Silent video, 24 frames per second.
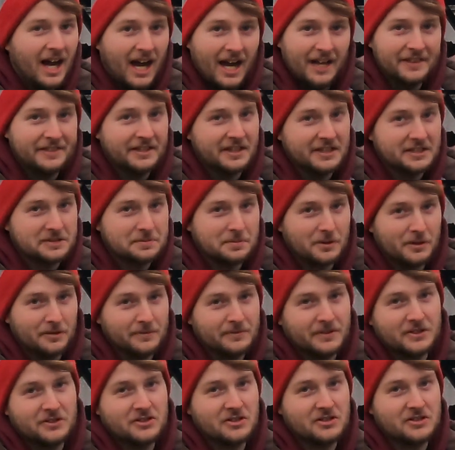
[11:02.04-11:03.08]
I think it's
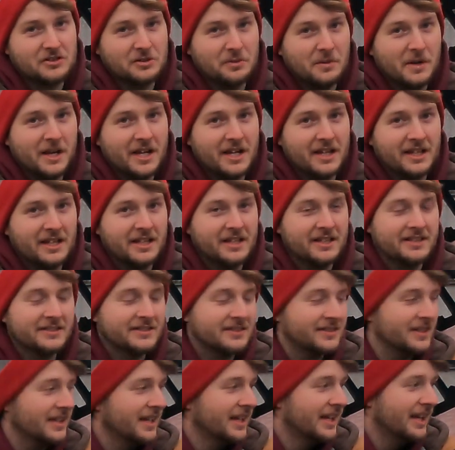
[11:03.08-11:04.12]
perfect just the way it
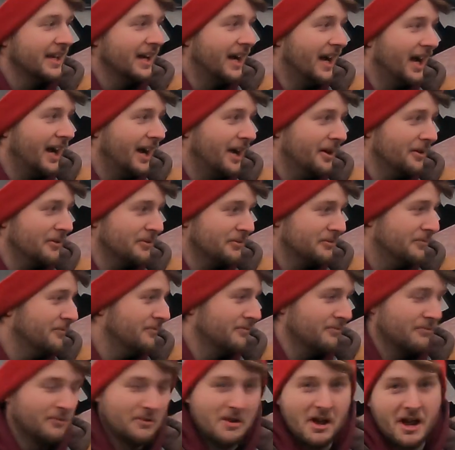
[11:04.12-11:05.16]
is. Uh,
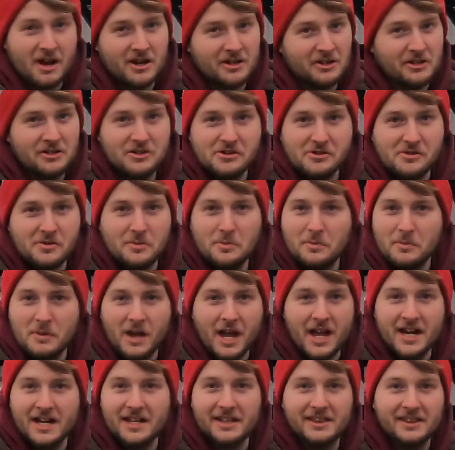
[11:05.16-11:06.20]
we're not going to do
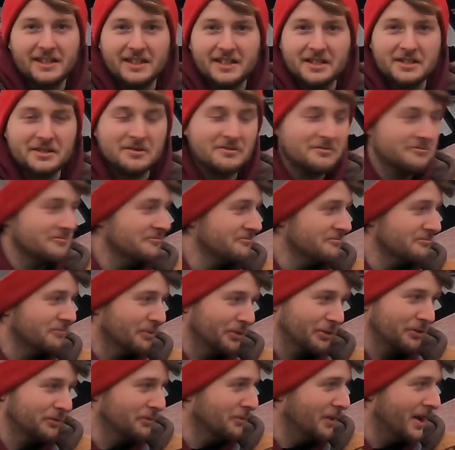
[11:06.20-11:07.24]
anything
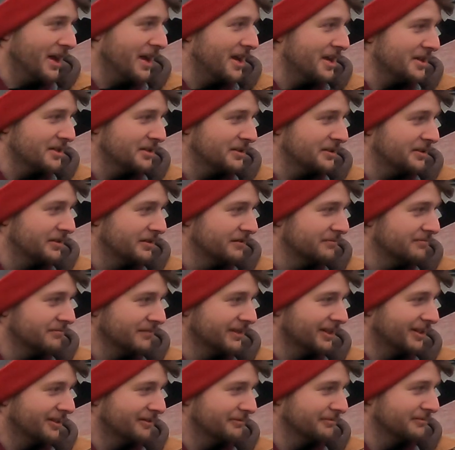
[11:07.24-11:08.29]
with the way
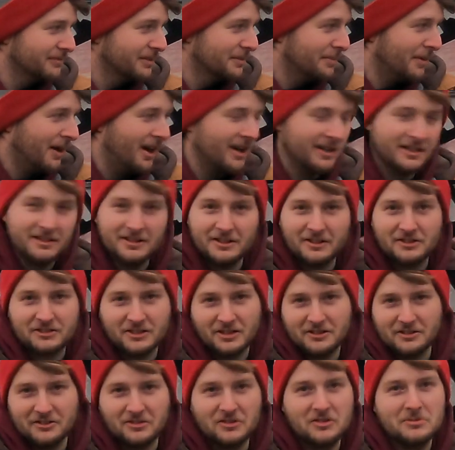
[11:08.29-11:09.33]
you know the body looks
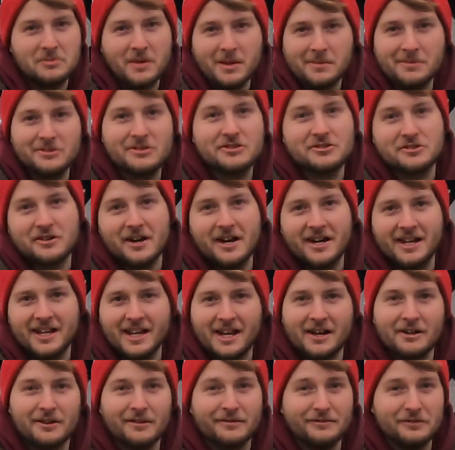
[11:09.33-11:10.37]
other than maybe
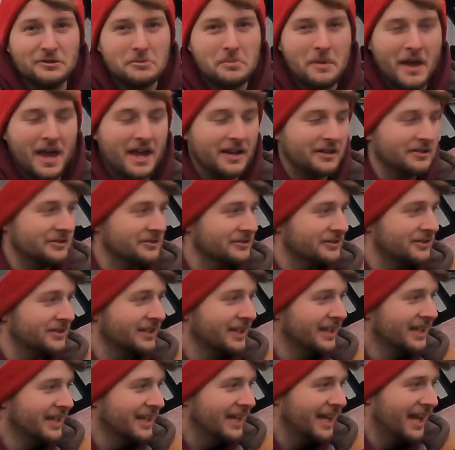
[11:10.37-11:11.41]
straightening out a few panels
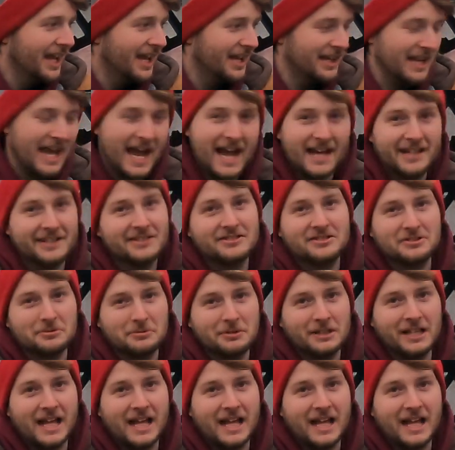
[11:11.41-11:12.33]
and adding some